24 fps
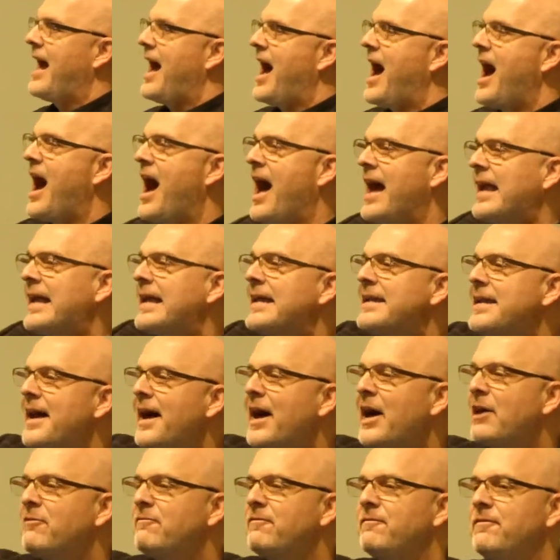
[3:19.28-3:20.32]
high
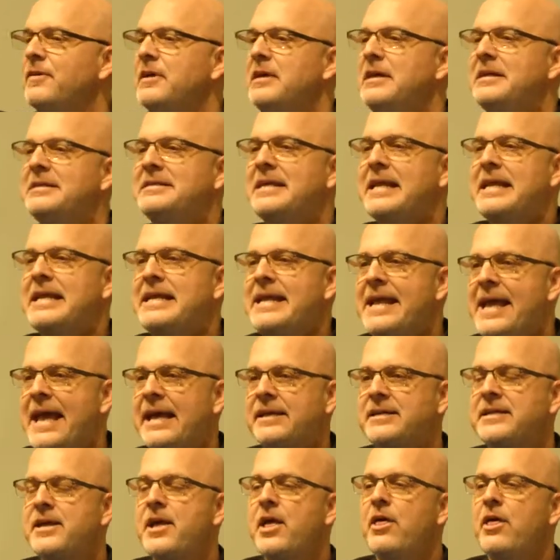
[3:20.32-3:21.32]
enough to get